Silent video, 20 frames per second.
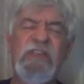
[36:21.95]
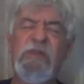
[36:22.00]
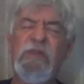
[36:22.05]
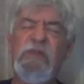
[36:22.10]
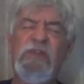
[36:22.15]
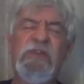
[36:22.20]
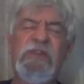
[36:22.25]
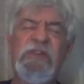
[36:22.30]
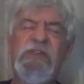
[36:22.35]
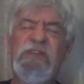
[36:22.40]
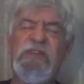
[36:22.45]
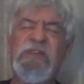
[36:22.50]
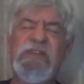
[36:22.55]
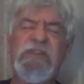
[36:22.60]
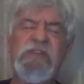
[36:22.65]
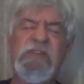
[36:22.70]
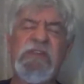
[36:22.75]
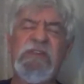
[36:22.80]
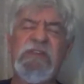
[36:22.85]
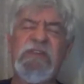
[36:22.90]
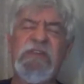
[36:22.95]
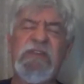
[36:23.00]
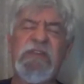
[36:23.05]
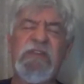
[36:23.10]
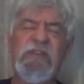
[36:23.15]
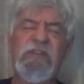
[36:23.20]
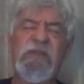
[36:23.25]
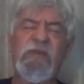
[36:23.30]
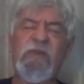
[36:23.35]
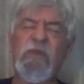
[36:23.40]
Lord,
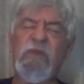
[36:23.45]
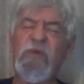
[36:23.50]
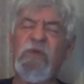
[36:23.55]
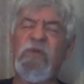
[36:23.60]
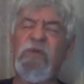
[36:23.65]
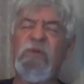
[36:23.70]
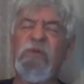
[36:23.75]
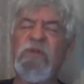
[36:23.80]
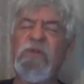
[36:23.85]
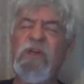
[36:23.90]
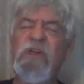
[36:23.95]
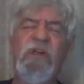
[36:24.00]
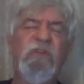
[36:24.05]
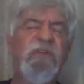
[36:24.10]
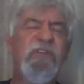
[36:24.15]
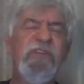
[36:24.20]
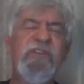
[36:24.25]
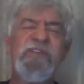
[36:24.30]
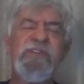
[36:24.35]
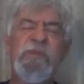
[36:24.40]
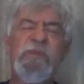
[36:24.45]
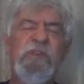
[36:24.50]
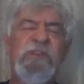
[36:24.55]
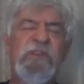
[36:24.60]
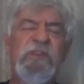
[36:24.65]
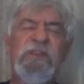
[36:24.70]
all over this world,